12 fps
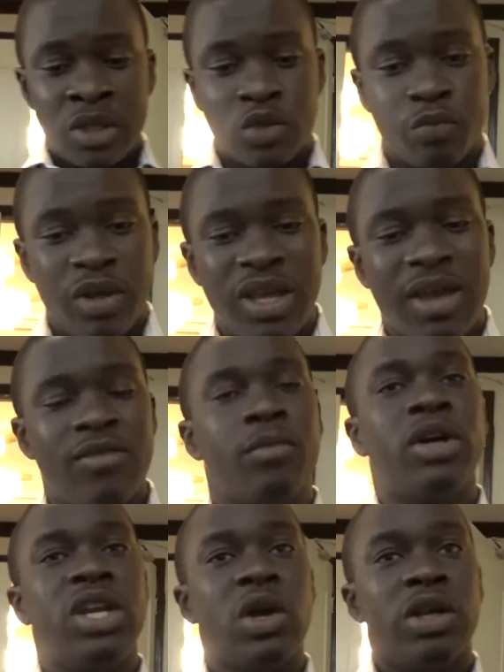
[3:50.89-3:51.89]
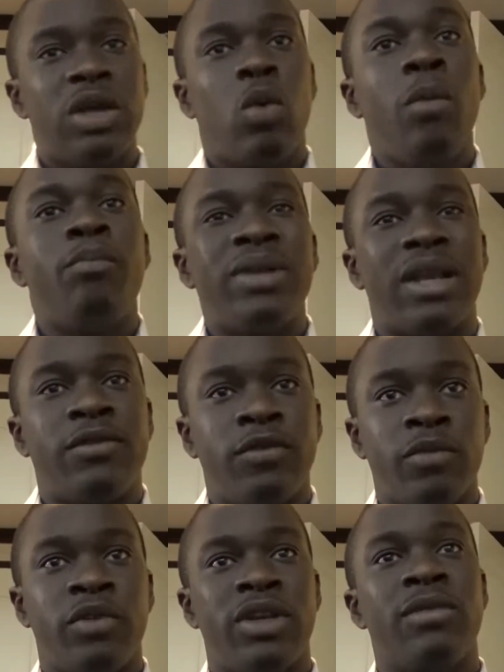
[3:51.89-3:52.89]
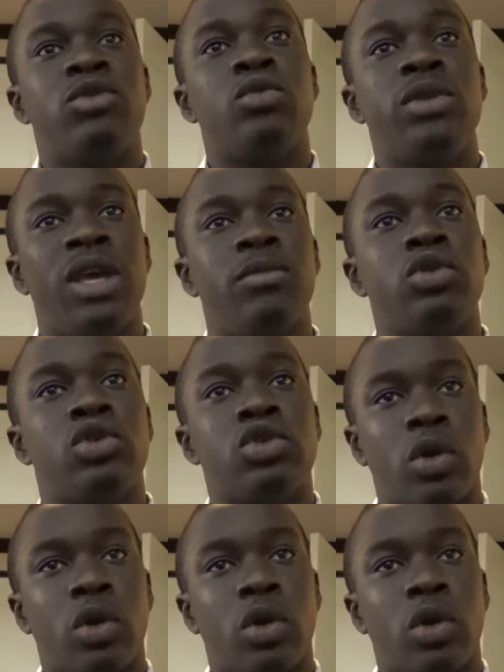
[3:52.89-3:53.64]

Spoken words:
to bring everybody on the one platform for them to be able to